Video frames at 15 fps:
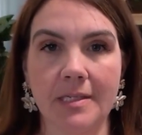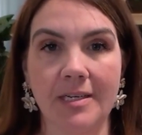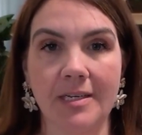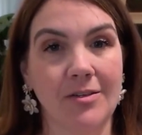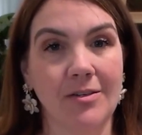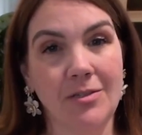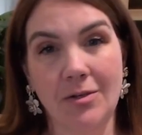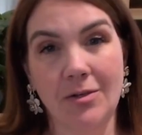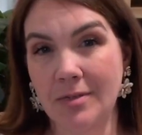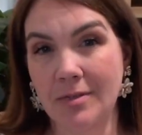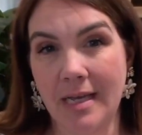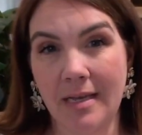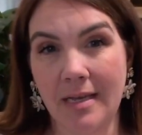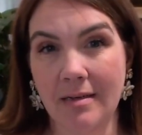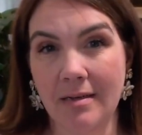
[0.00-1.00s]
there's no
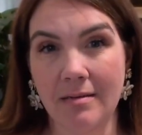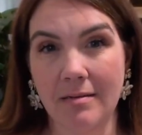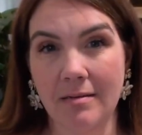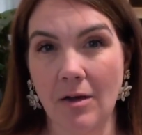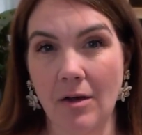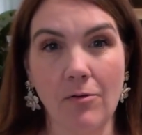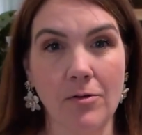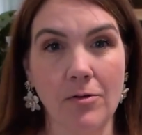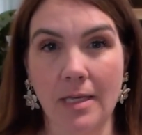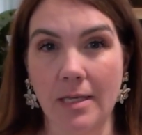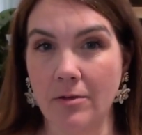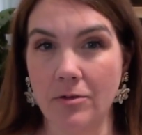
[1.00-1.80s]
state oversight.